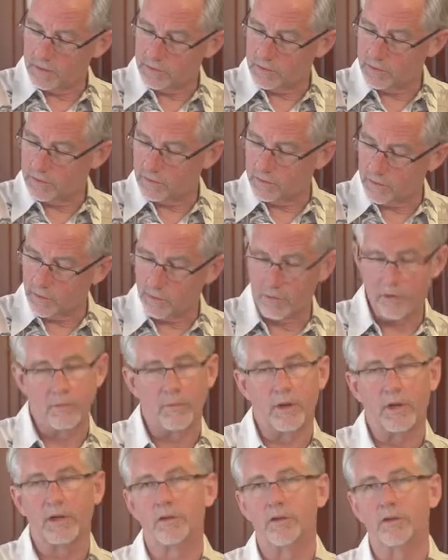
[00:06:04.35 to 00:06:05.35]
It's just that when you
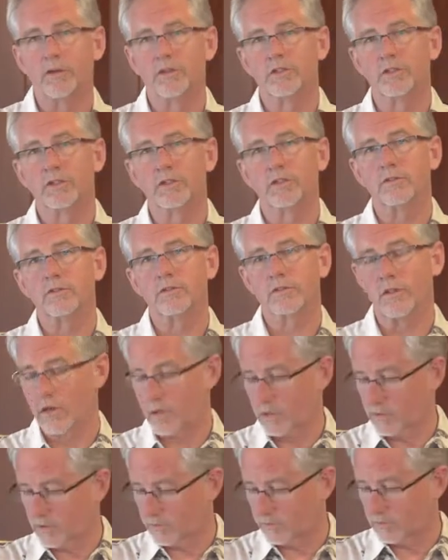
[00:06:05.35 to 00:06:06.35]
make your own chicken
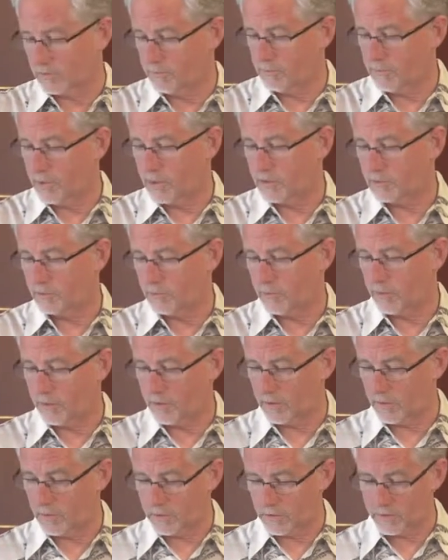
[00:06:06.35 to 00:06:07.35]
stock, it's much
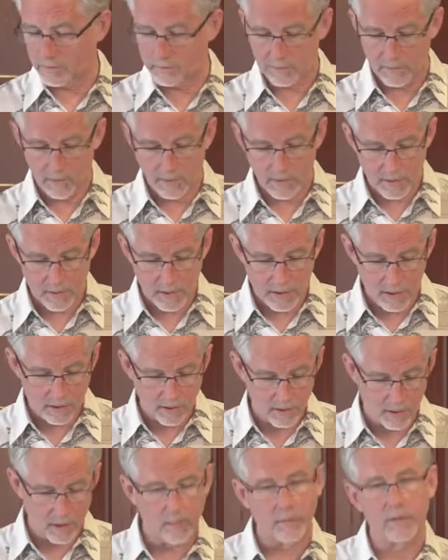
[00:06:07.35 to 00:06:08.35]
more
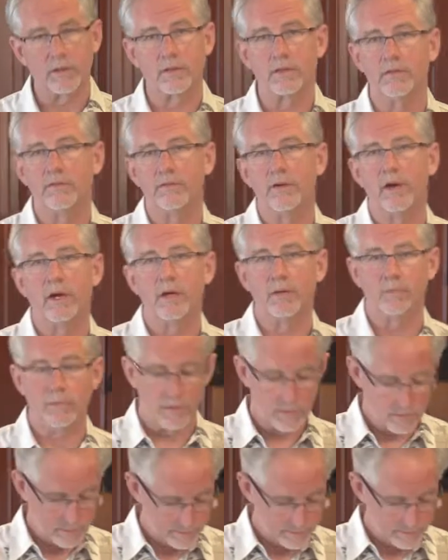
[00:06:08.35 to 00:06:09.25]
economically viable.